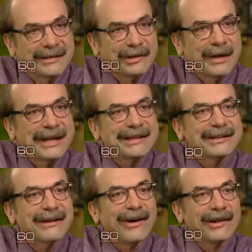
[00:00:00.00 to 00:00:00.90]
So he gets
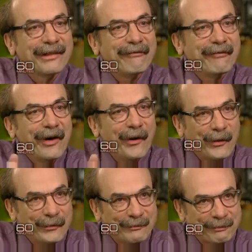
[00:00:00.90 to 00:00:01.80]
the, on the
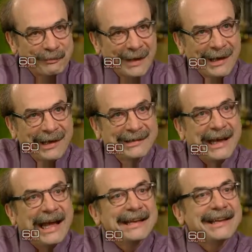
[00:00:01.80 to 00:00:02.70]
phone
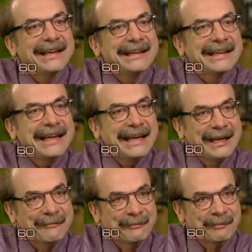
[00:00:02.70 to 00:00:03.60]
to A T and T,